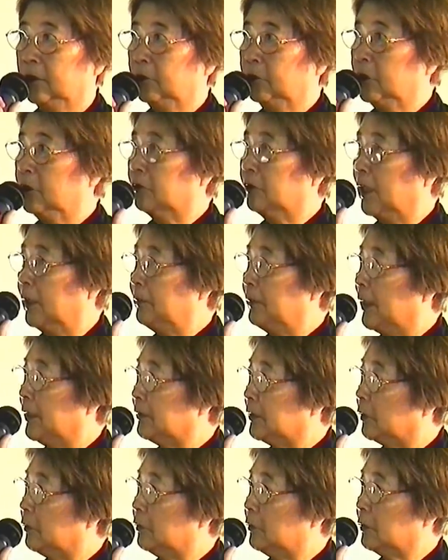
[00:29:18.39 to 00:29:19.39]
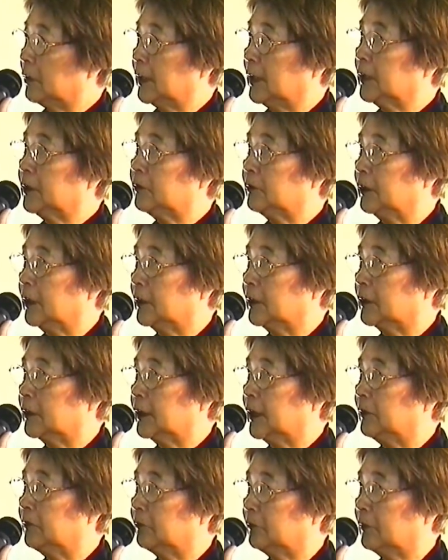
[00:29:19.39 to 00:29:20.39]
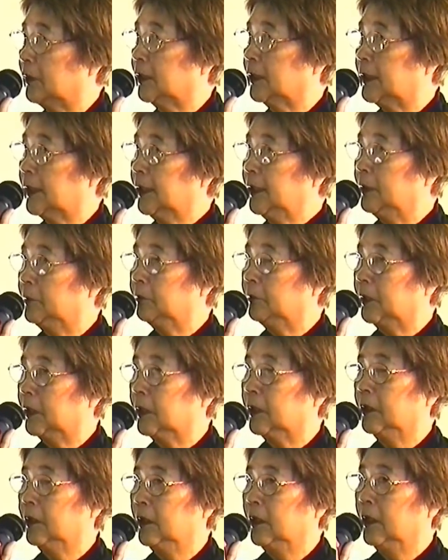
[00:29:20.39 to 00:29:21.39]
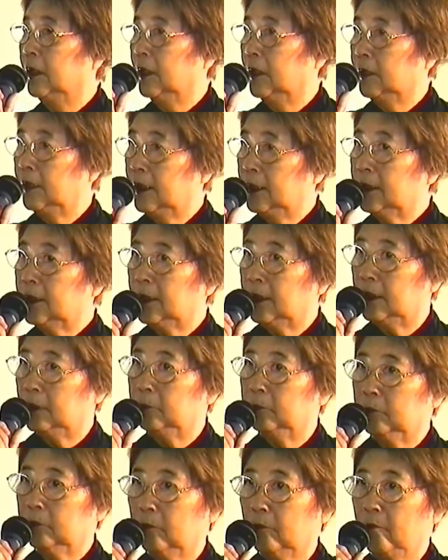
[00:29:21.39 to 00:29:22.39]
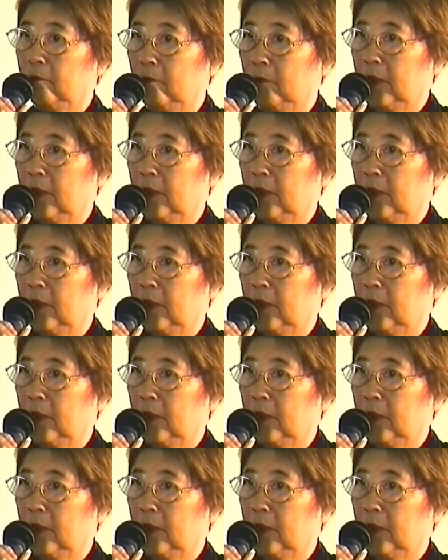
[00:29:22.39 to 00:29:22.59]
would wipe out the whole country at the same one time, but at that time,